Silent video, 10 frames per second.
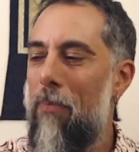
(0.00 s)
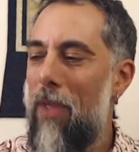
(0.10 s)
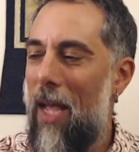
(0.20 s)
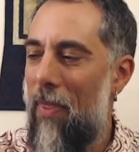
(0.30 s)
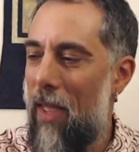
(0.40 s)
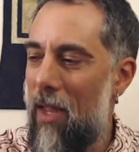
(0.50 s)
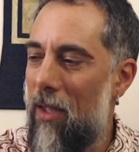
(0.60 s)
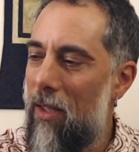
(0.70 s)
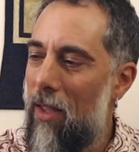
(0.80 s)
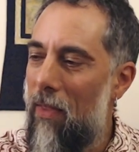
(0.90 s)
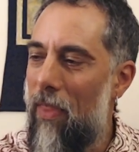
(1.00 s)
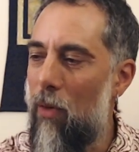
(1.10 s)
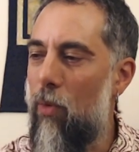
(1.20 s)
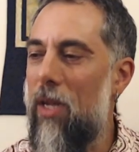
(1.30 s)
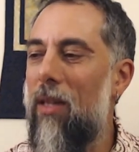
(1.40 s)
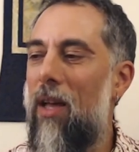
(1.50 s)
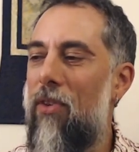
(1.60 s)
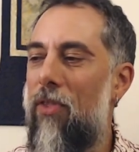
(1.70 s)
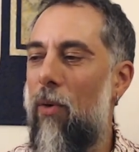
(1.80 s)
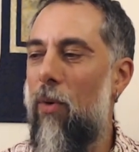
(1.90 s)
And they
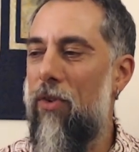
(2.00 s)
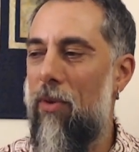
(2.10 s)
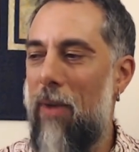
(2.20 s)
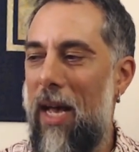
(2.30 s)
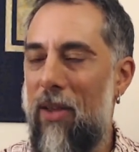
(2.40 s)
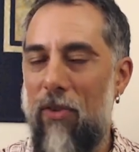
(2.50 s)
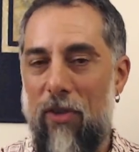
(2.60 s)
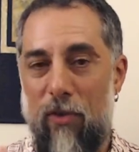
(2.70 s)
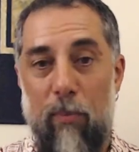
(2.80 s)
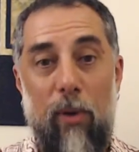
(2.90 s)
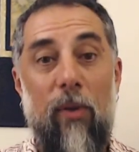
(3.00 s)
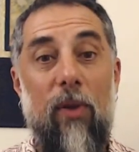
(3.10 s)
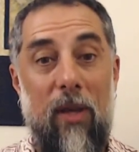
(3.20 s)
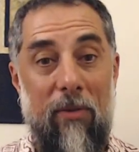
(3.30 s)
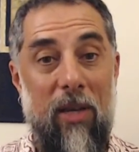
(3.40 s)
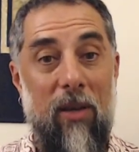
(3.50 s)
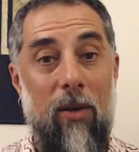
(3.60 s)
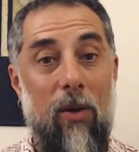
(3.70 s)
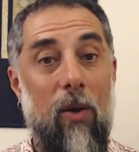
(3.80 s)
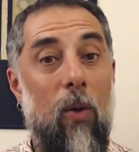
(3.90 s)
realize that wisdom has this birth-giving
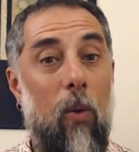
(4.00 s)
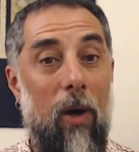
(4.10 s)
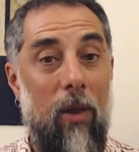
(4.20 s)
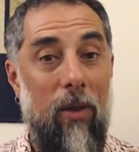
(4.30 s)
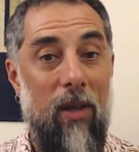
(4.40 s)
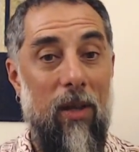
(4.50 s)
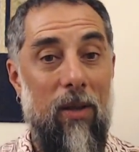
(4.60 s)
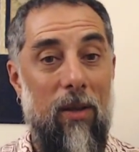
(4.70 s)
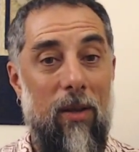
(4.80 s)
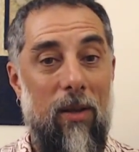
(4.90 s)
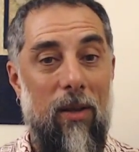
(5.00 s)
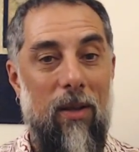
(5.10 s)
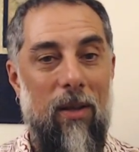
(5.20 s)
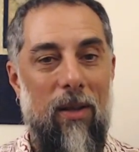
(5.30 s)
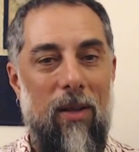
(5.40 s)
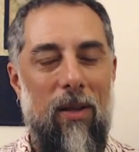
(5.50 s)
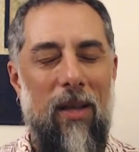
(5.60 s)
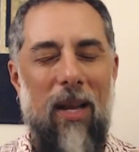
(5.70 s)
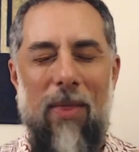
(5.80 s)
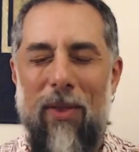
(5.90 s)
quality.
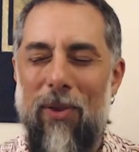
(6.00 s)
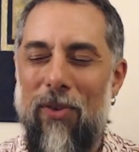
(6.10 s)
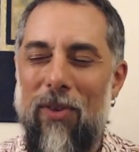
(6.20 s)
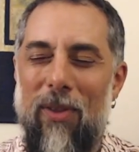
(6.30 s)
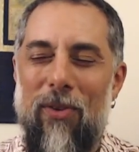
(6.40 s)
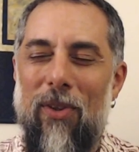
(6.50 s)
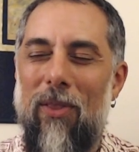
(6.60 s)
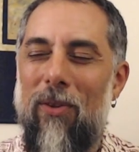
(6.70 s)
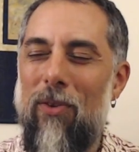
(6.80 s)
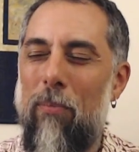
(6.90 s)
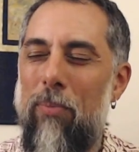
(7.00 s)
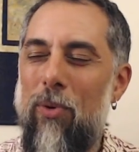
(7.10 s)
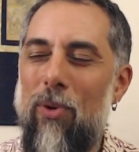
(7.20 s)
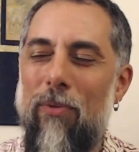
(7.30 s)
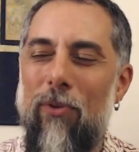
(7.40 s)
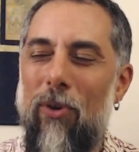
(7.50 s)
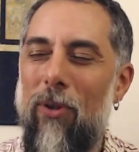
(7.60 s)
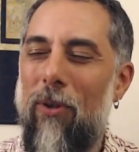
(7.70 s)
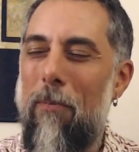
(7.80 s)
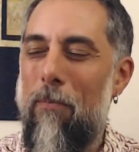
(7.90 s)
And I think there's a
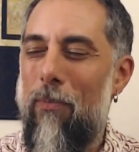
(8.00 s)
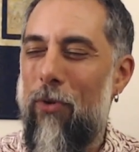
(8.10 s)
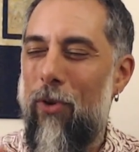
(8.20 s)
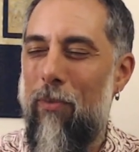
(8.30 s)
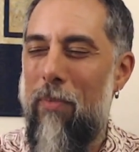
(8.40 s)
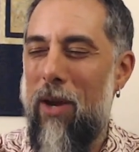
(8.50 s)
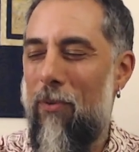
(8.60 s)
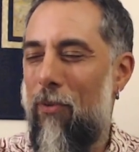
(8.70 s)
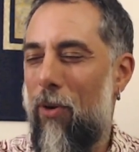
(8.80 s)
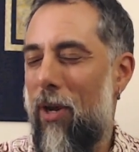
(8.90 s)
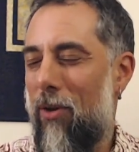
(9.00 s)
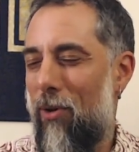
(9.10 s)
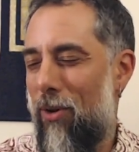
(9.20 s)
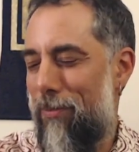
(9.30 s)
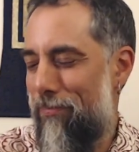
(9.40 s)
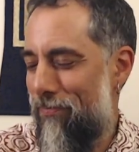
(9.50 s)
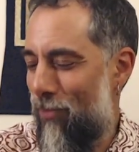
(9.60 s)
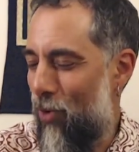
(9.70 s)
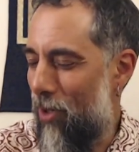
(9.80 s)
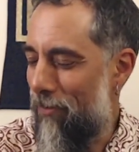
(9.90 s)
beautiful sort of metaphoric or
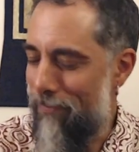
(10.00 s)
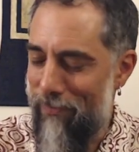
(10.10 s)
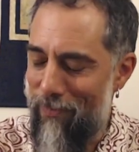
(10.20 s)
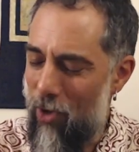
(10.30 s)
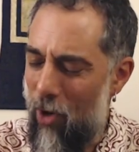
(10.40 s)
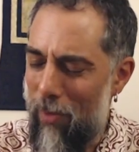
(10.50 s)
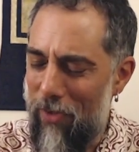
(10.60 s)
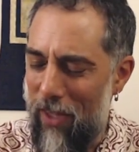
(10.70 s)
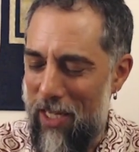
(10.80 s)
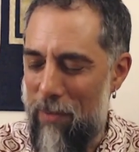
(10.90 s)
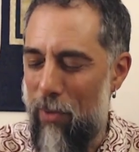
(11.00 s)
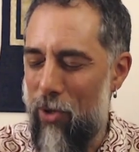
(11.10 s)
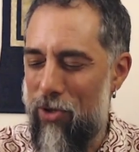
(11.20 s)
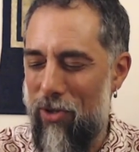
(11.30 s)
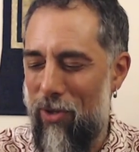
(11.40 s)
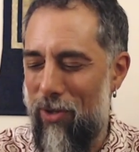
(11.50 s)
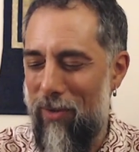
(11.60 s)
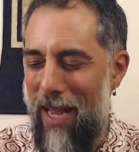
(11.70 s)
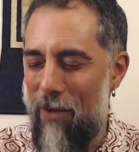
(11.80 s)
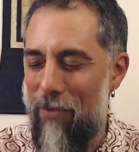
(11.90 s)
almost like emotional,
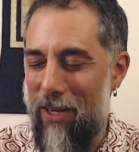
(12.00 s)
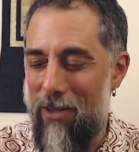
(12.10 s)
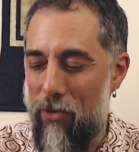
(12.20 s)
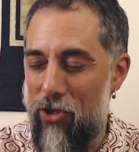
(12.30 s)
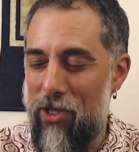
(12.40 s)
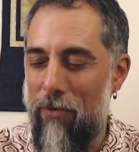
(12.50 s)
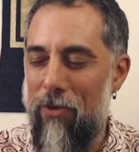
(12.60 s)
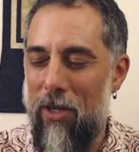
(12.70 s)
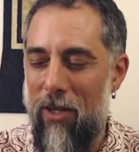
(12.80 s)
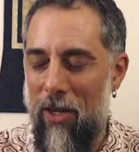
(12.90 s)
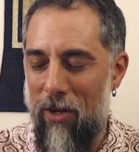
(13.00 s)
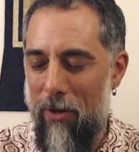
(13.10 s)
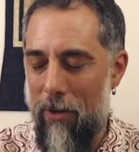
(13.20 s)
affective shift in here,